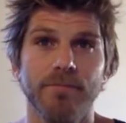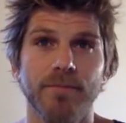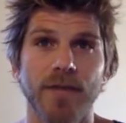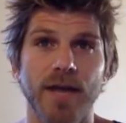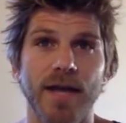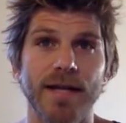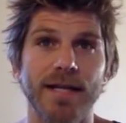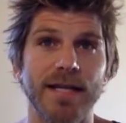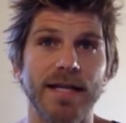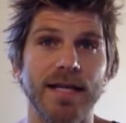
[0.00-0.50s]

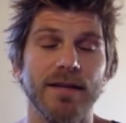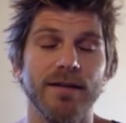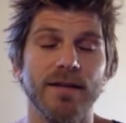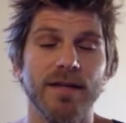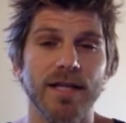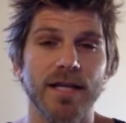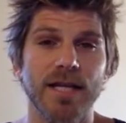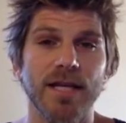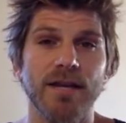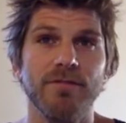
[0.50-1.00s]
In
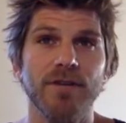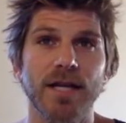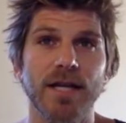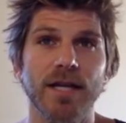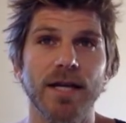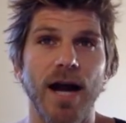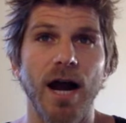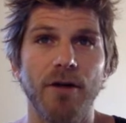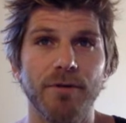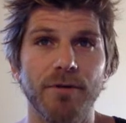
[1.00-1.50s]
the
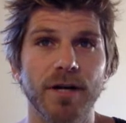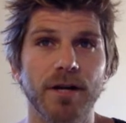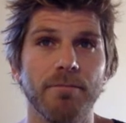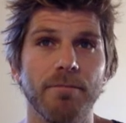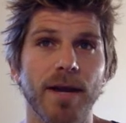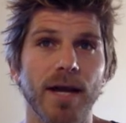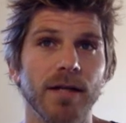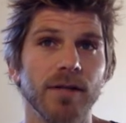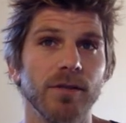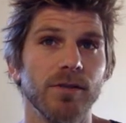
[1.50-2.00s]
evening,
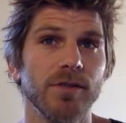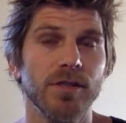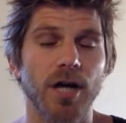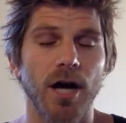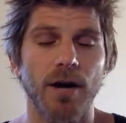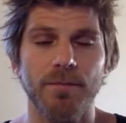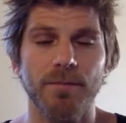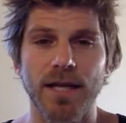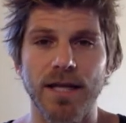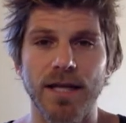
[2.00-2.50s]
recommend to
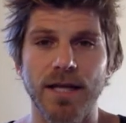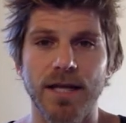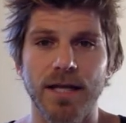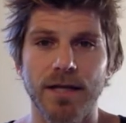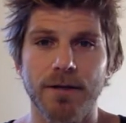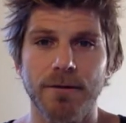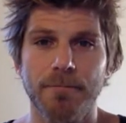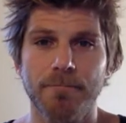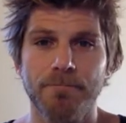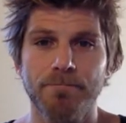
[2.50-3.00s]
stop eating